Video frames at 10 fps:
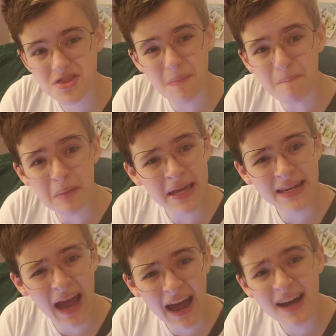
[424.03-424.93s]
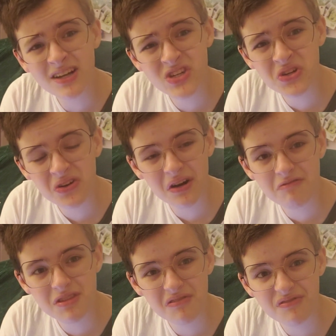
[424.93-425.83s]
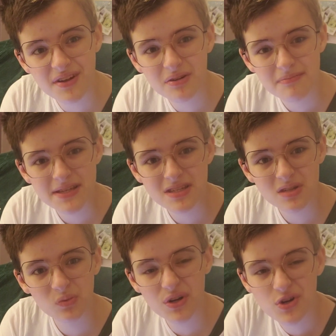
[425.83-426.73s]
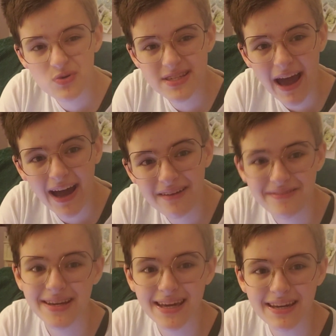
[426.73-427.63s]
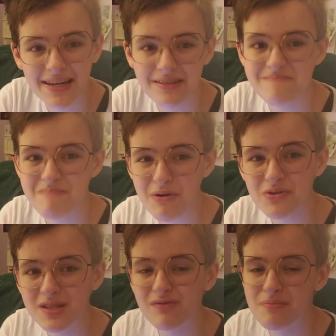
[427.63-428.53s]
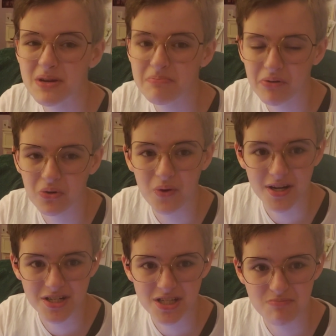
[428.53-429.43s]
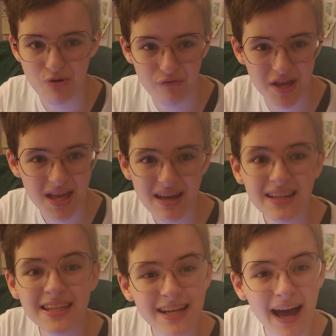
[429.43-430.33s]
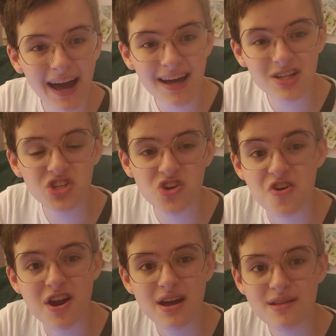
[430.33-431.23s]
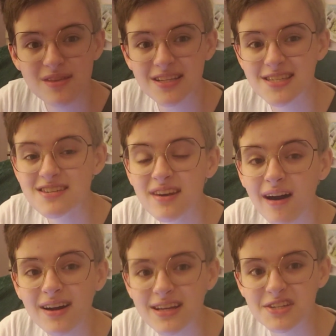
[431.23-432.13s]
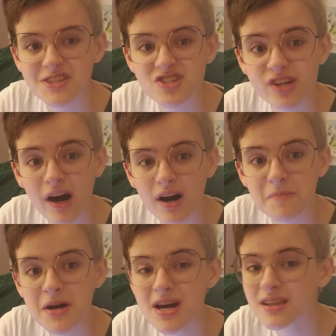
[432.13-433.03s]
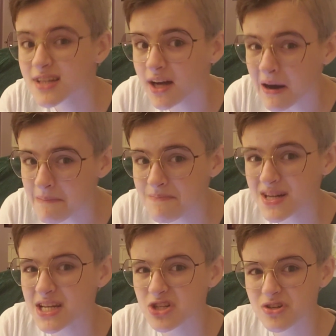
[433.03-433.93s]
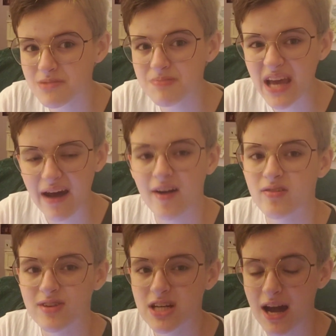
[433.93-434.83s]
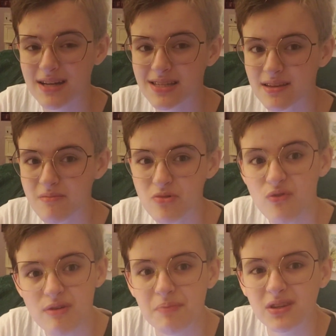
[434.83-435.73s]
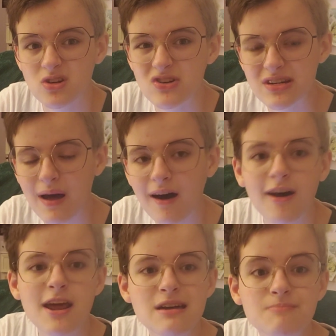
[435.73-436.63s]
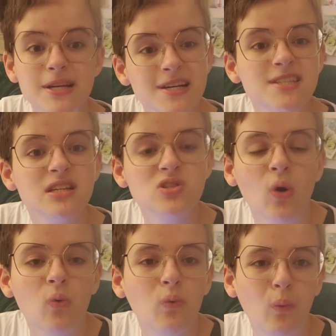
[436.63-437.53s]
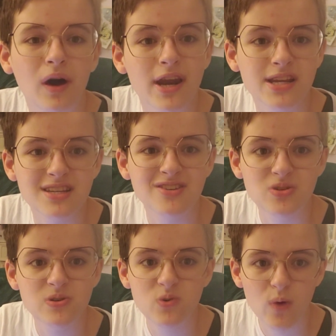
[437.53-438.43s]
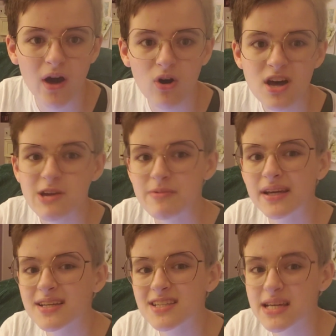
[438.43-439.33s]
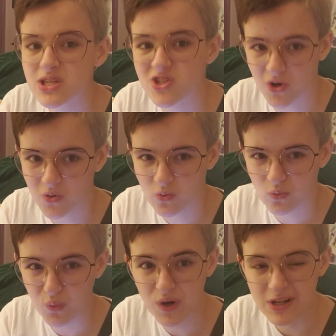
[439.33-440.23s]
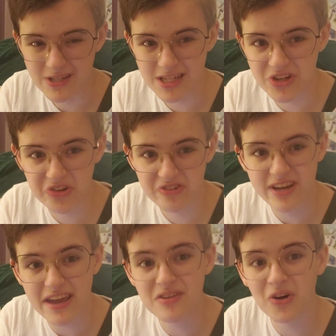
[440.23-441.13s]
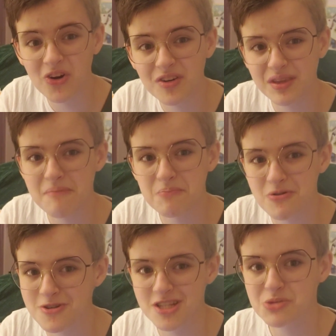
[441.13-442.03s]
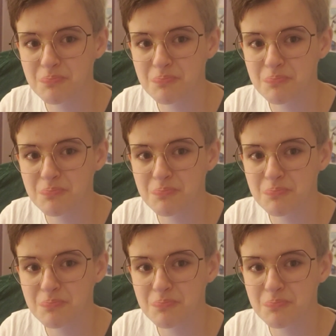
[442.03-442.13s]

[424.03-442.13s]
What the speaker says: the main actor of the film is the one who is advocating the most for people to watch this movie. The actor. That's not his job. The company should be advertising the movie, but they're not, because they don't want it to do well, because they don't want to create art that pushes